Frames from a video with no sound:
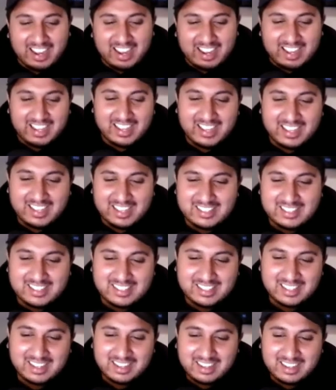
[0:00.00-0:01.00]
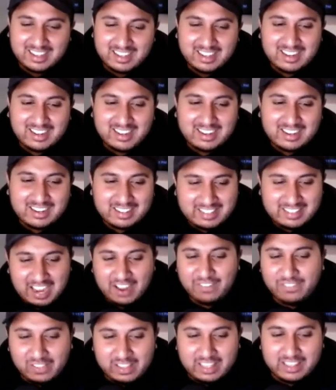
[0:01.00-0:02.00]
is
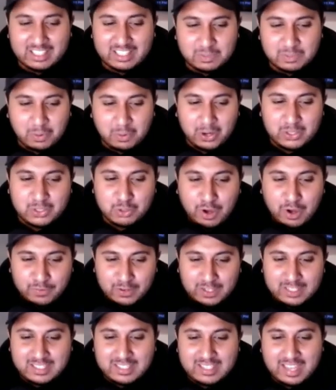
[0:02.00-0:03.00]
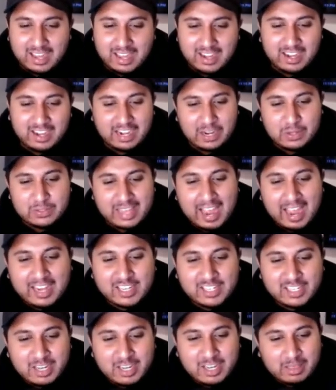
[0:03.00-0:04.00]
definitely the sports reverend said it. It was
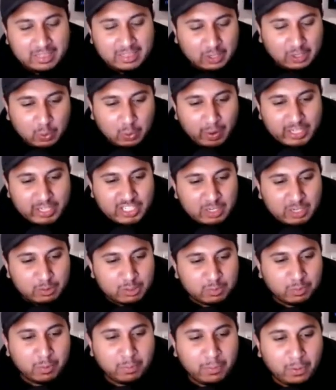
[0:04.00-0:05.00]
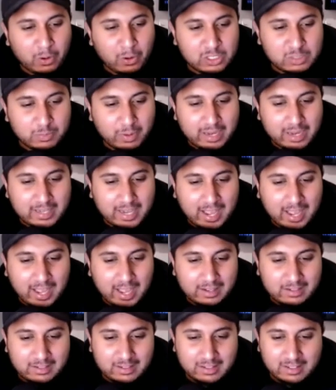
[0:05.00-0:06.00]
actually, the question was proposed by
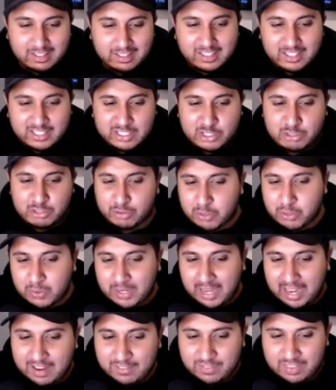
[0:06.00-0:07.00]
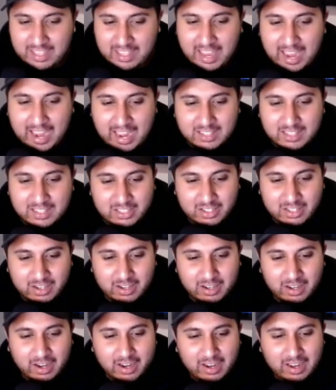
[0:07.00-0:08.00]
Dan. Drew gave the
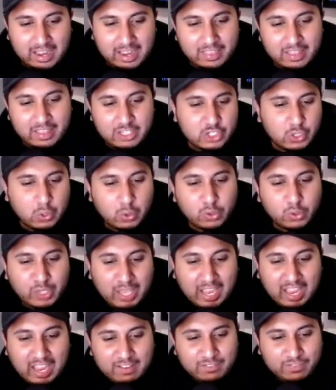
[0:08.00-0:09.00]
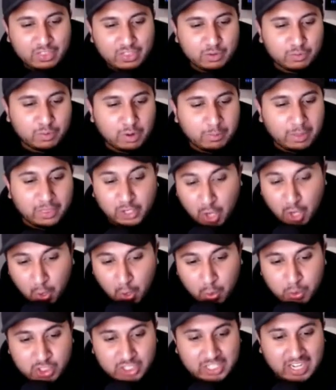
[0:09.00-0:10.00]
answer, and then Joel gave the
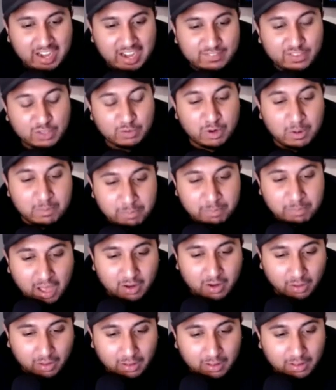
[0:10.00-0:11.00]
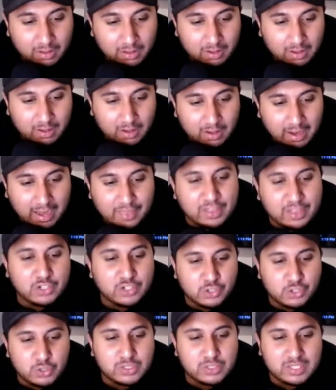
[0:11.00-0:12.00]
coach gave the rebuttal, and
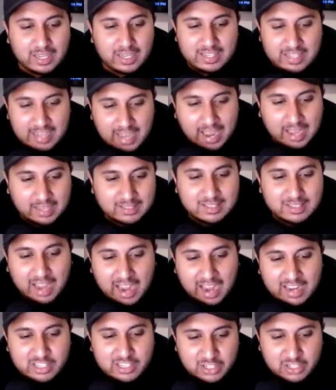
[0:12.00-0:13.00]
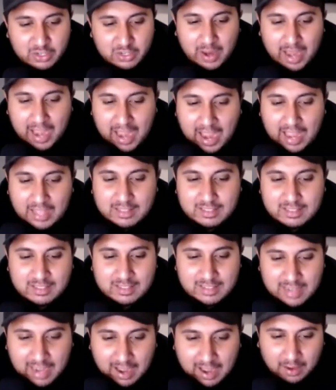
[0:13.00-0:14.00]
then Drew said, yes, I do, hands
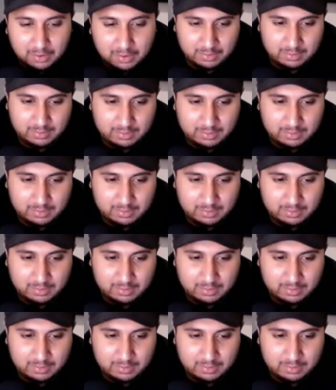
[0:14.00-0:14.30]
down.